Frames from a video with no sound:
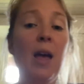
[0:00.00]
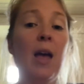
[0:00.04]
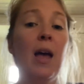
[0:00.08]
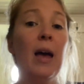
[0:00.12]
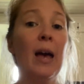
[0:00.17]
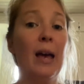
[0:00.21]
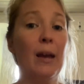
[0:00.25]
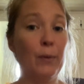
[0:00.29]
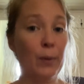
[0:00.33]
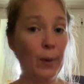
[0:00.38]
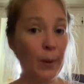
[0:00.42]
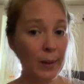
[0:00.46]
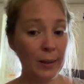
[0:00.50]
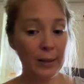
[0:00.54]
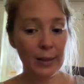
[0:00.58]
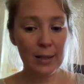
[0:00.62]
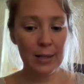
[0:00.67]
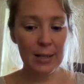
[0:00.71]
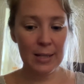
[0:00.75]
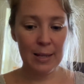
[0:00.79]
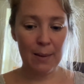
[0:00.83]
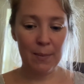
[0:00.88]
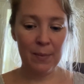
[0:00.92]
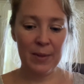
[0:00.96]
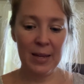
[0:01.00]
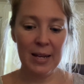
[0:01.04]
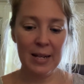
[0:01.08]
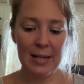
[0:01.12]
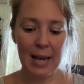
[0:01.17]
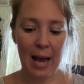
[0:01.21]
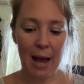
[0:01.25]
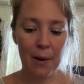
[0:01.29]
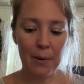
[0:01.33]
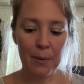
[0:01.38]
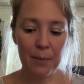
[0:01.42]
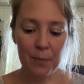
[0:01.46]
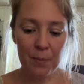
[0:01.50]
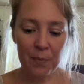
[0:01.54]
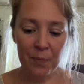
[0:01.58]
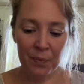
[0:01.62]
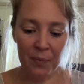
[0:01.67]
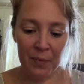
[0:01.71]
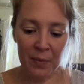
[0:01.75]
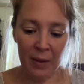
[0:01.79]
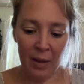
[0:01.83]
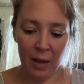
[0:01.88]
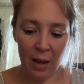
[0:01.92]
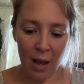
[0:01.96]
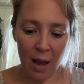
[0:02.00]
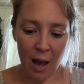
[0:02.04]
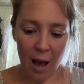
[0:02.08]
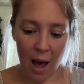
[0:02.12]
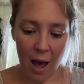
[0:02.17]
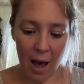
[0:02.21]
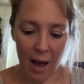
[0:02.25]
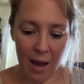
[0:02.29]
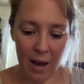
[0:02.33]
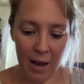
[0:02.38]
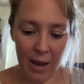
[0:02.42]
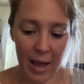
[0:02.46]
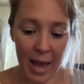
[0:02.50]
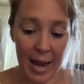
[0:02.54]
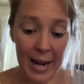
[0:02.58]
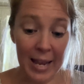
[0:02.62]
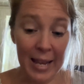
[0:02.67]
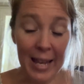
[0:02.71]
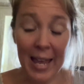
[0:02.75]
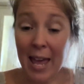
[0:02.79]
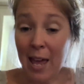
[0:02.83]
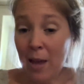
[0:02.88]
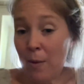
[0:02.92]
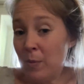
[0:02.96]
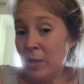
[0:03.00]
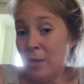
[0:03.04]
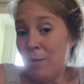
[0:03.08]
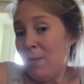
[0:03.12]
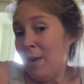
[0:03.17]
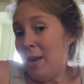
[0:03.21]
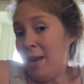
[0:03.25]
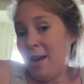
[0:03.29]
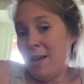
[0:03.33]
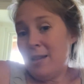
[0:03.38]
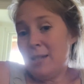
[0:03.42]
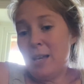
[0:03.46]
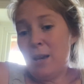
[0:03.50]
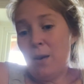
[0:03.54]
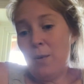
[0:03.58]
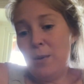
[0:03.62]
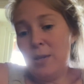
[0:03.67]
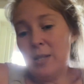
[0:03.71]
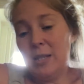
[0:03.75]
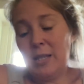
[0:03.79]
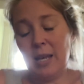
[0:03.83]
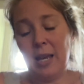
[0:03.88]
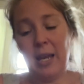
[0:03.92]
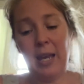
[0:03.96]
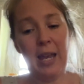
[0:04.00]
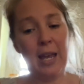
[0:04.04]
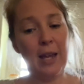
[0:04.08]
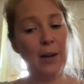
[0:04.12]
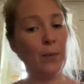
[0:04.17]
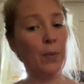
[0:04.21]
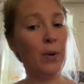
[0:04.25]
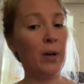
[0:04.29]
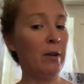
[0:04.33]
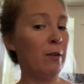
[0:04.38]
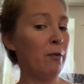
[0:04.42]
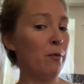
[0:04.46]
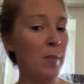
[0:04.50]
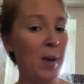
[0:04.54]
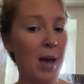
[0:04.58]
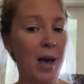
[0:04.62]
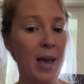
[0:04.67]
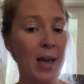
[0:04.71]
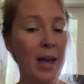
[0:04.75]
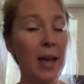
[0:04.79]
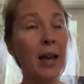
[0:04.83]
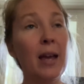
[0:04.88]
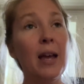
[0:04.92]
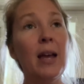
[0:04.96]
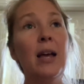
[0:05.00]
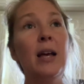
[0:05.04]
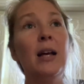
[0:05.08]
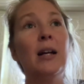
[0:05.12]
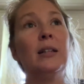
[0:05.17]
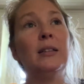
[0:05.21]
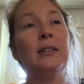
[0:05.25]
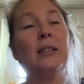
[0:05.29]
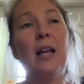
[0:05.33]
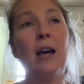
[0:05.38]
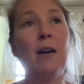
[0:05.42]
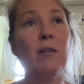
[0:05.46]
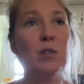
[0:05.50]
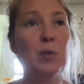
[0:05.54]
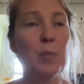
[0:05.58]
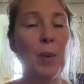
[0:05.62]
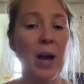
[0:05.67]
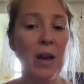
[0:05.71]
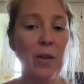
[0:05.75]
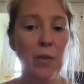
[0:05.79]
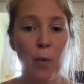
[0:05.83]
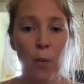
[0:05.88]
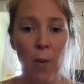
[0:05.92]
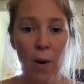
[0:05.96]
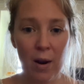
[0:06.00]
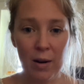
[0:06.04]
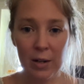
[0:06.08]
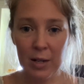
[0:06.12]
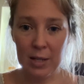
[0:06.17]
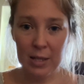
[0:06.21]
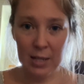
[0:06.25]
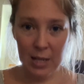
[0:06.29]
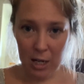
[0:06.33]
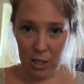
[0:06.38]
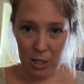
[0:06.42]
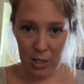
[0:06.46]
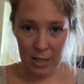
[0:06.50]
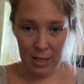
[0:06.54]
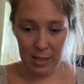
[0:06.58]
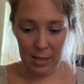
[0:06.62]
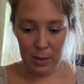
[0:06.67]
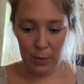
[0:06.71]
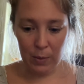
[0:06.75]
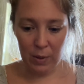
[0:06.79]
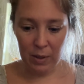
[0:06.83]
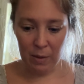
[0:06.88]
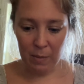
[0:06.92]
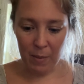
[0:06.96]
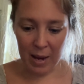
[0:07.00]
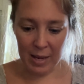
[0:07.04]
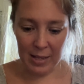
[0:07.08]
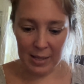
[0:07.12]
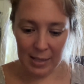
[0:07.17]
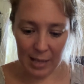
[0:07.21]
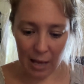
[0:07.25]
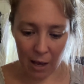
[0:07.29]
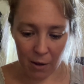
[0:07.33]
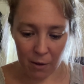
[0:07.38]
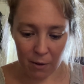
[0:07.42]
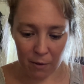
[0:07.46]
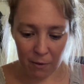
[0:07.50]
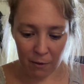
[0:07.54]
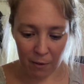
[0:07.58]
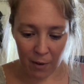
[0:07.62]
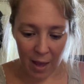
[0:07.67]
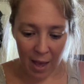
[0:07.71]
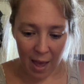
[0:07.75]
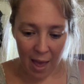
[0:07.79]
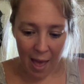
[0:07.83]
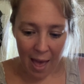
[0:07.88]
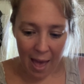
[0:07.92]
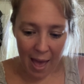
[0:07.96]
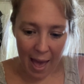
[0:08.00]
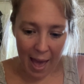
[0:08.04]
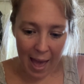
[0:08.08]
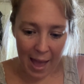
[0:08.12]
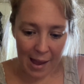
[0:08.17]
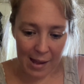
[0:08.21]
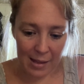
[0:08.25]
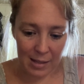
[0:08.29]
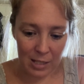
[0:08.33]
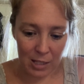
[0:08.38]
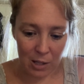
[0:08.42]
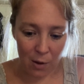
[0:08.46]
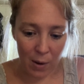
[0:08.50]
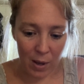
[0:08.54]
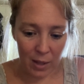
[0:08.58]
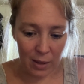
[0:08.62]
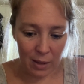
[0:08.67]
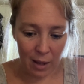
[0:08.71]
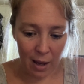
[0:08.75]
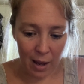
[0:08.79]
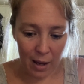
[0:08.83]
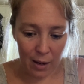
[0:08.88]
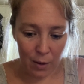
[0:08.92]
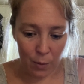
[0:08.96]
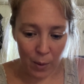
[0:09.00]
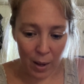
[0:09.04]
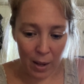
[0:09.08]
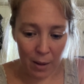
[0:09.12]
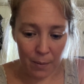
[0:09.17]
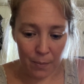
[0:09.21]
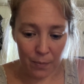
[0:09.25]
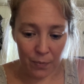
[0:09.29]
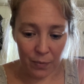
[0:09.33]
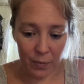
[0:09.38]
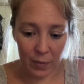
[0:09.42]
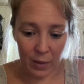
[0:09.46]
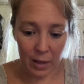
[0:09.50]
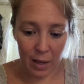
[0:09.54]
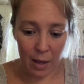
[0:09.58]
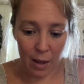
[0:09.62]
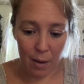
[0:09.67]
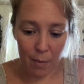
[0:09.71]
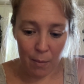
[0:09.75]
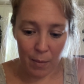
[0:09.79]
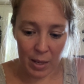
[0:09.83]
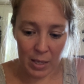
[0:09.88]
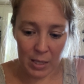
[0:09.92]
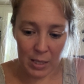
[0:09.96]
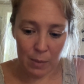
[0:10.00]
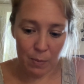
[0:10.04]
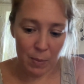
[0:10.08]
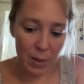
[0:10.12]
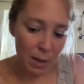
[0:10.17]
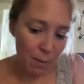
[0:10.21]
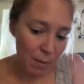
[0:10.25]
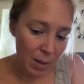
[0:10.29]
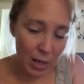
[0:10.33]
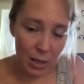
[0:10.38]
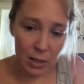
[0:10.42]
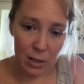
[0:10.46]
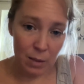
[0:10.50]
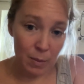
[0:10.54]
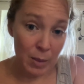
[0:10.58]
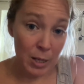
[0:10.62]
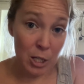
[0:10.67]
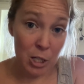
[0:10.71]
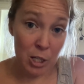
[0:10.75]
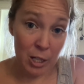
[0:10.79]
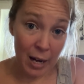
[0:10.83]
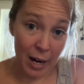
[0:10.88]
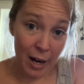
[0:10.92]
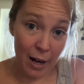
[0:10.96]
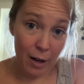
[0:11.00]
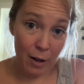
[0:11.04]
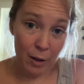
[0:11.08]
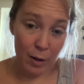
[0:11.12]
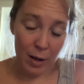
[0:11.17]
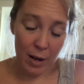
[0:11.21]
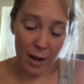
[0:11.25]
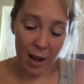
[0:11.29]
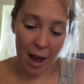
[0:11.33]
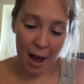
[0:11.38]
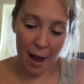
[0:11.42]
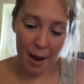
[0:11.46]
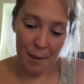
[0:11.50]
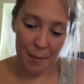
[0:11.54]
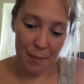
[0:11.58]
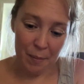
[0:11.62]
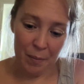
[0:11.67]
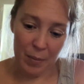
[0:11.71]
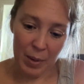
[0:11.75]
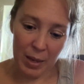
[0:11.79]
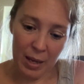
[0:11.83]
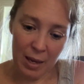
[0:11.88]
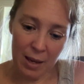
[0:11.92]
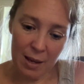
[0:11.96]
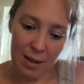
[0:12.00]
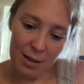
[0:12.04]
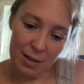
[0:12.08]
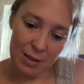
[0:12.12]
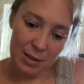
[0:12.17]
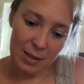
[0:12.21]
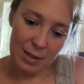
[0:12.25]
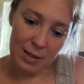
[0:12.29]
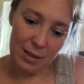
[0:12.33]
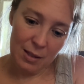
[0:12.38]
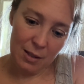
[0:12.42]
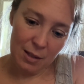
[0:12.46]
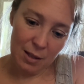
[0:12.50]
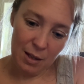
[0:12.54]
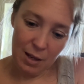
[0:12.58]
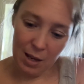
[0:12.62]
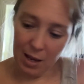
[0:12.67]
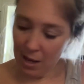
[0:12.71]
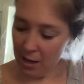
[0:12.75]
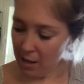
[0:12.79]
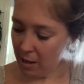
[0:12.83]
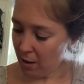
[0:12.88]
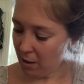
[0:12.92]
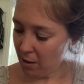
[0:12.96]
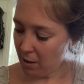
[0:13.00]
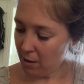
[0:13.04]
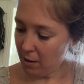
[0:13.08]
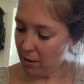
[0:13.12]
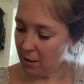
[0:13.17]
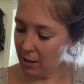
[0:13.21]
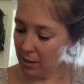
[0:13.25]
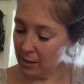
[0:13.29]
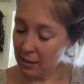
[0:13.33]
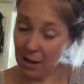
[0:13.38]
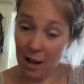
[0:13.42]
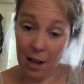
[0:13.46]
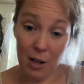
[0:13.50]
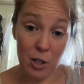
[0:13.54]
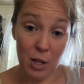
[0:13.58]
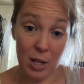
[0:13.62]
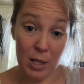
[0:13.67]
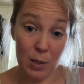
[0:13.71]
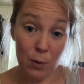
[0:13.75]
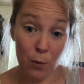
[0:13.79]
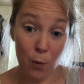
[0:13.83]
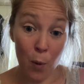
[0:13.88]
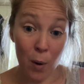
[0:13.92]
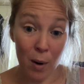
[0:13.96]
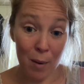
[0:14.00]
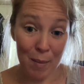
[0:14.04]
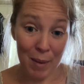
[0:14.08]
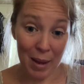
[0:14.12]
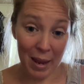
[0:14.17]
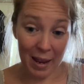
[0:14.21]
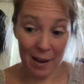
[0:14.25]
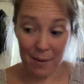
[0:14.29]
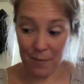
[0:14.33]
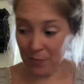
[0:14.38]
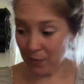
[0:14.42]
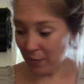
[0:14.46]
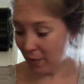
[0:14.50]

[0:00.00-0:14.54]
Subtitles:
I wrote a little something down, and it came to me as I was like in one of my loved by the water sessions with myself. And so I thought, well, it must be meant to be shared, because it is not just for me.